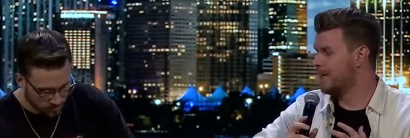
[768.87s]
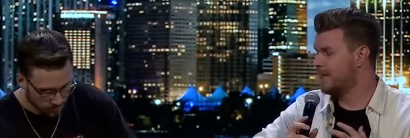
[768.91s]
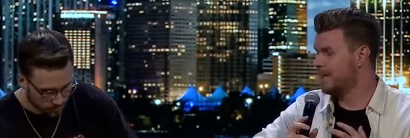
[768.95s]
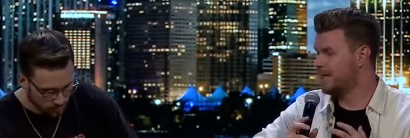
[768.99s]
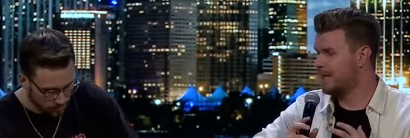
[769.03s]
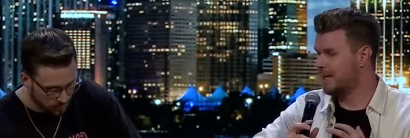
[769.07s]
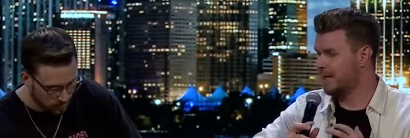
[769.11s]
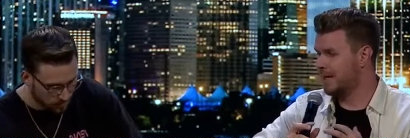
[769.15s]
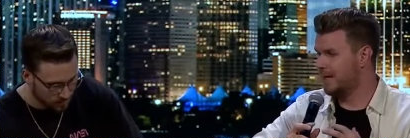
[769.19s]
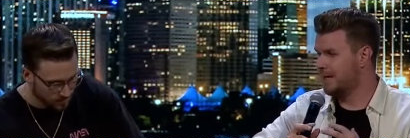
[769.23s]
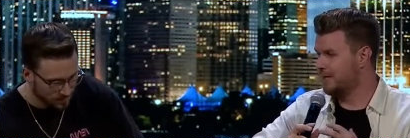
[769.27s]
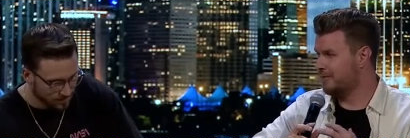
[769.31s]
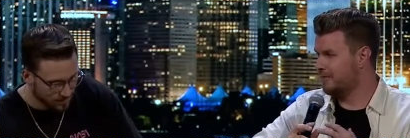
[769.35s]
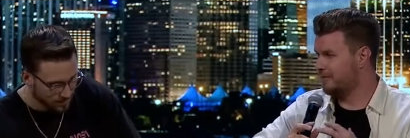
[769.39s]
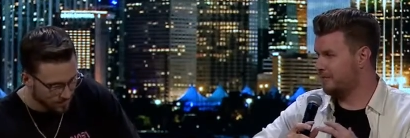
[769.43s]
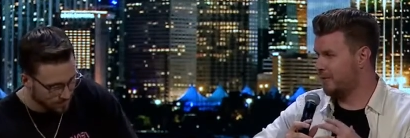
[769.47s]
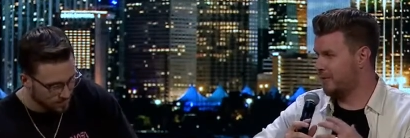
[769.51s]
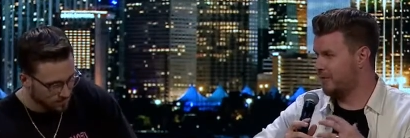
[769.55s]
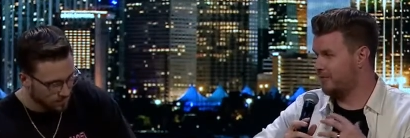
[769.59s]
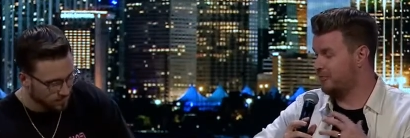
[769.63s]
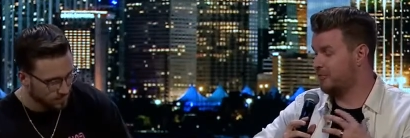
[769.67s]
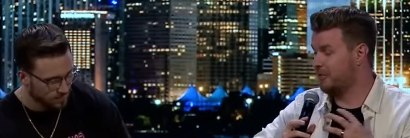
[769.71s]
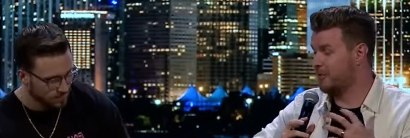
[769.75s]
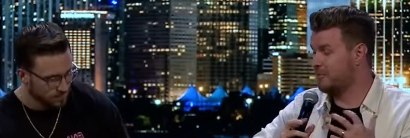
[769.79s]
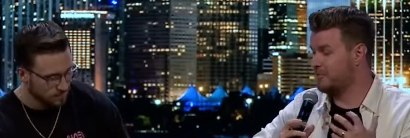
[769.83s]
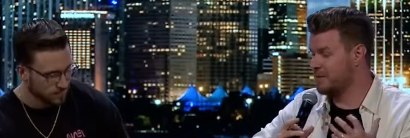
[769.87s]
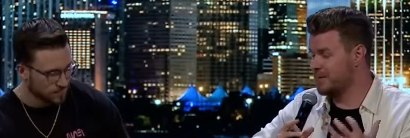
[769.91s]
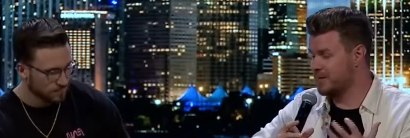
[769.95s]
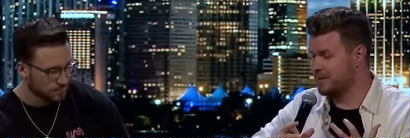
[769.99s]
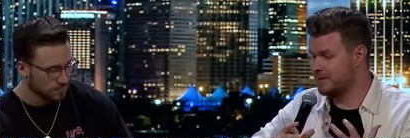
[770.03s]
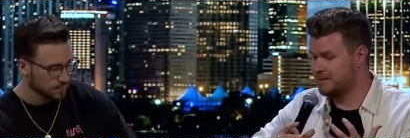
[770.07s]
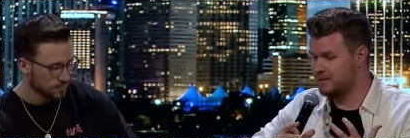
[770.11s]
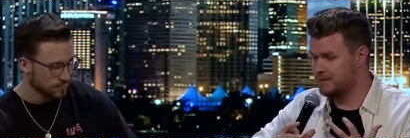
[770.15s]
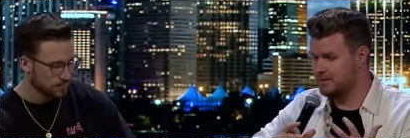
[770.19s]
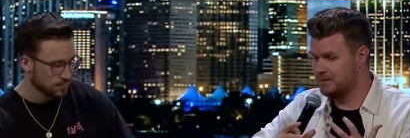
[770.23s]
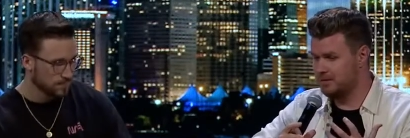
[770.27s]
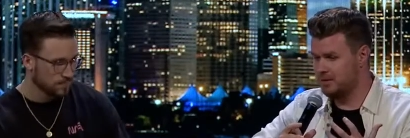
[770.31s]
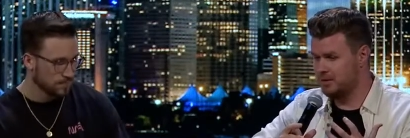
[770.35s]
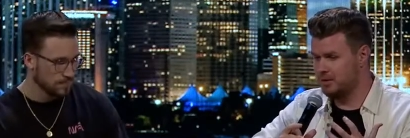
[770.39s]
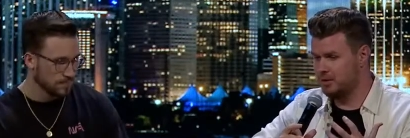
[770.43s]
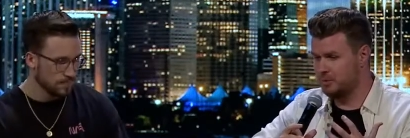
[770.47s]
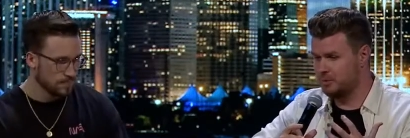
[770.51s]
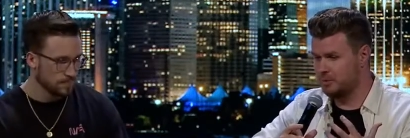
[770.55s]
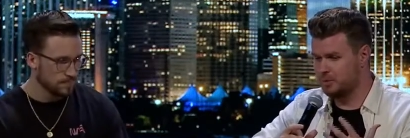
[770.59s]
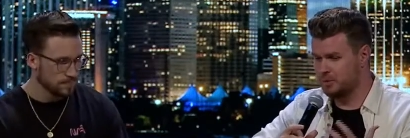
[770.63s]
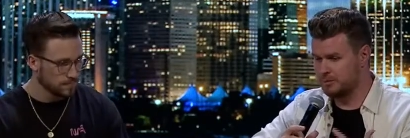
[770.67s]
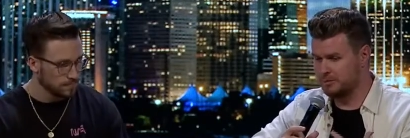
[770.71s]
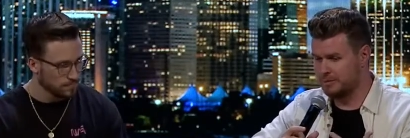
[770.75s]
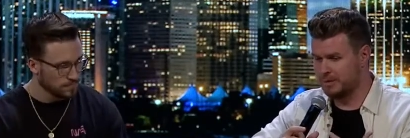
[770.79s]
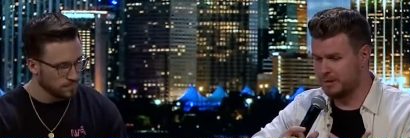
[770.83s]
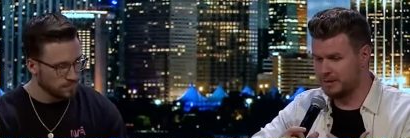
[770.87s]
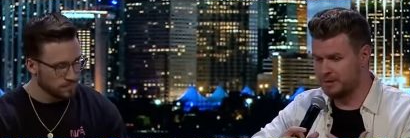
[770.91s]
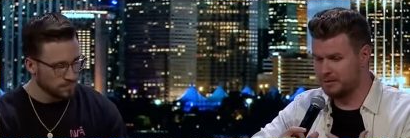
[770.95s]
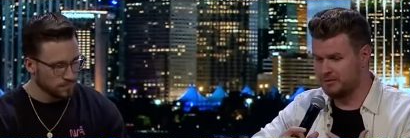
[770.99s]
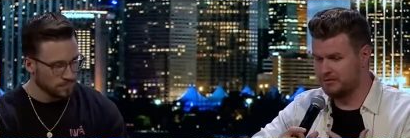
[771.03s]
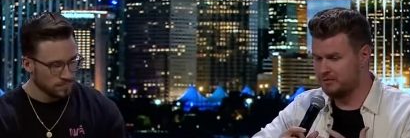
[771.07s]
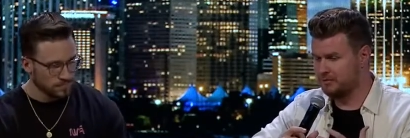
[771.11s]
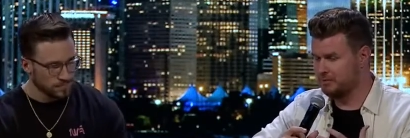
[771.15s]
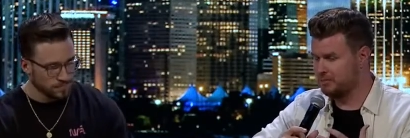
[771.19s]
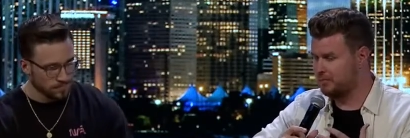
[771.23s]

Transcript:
Speaker 1: uh, fr- from this, you know, perspective.